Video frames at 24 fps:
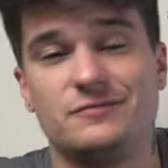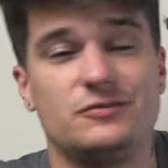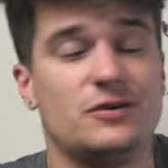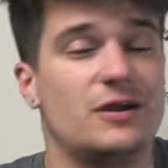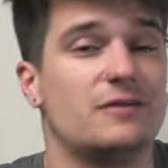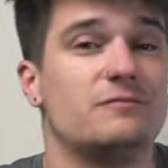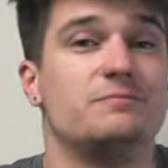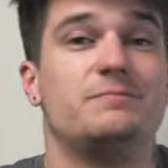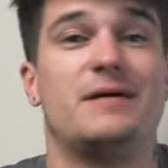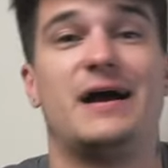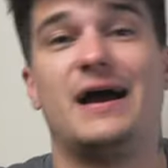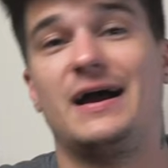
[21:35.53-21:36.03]
If you
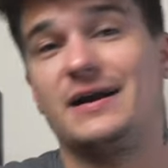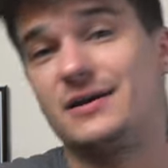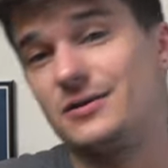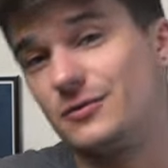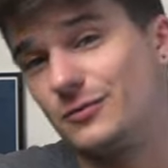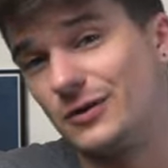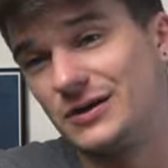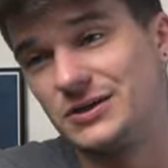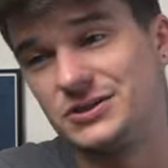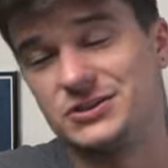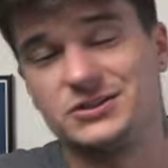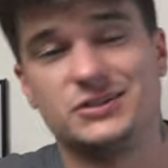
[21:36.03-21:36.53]
have bag
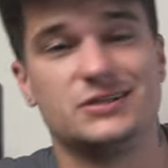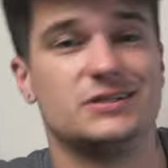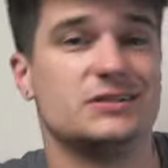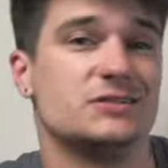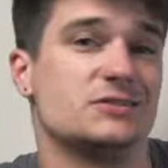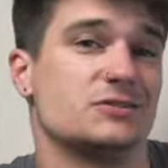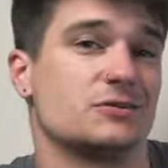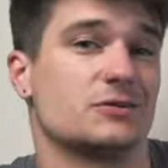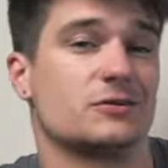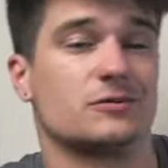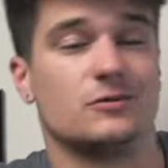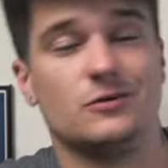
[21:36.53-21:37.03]

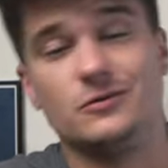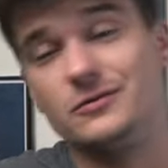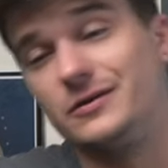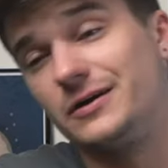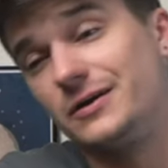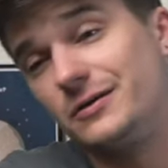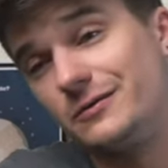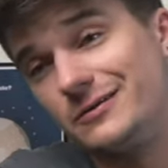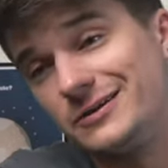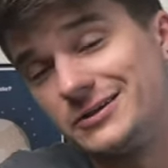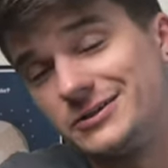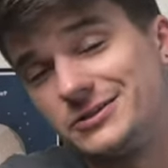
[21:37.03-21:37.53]
questions or
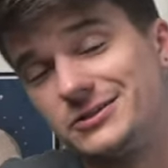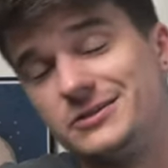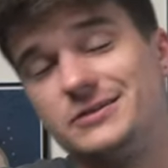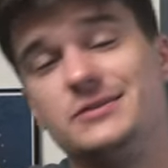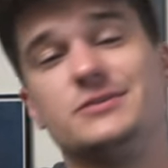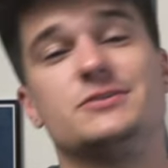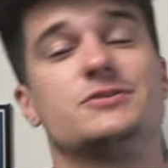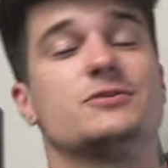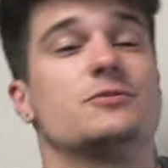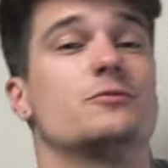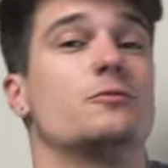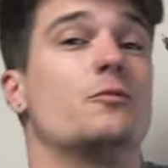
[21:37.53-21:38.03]
clothing
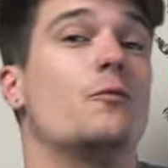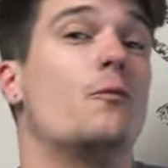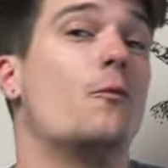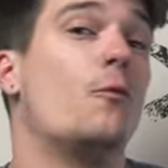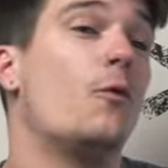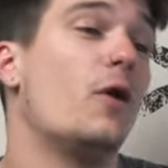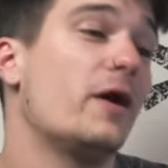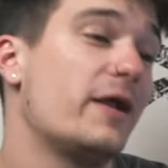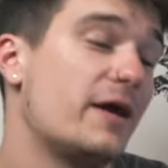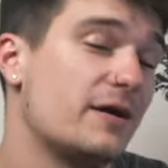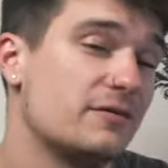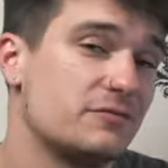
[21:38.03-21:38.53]
questions or
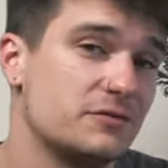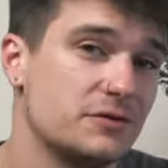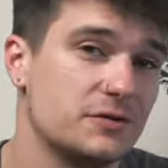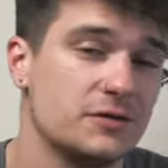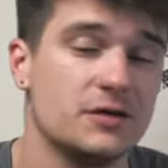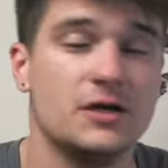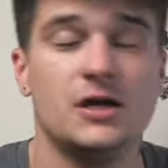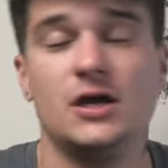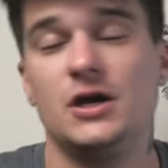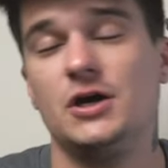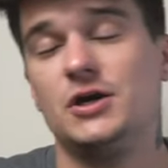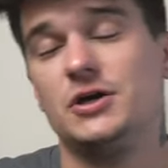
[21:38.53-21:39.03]

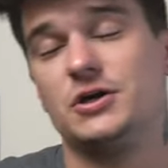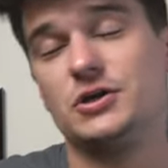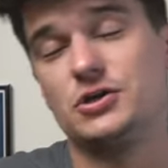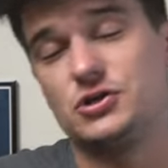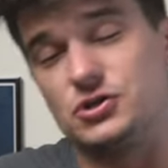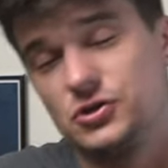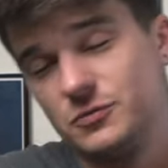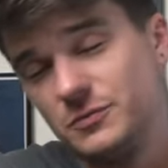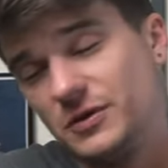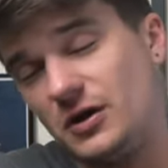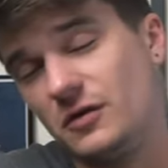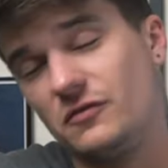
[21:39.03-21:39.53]
whatever, you can
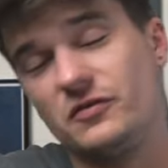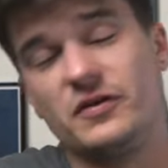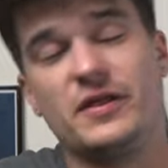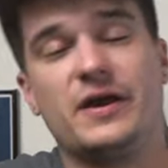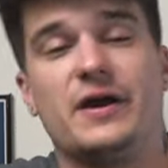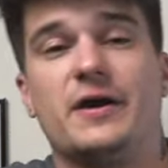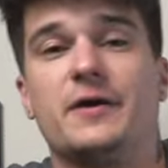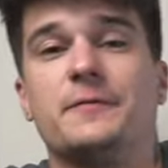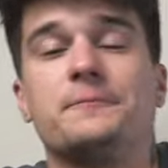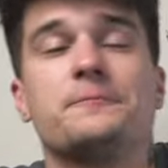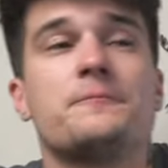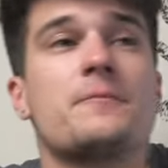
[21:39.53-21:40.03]
shoot me over
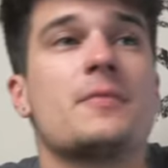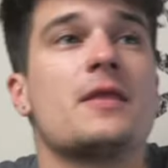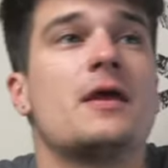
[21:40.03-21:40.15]
there.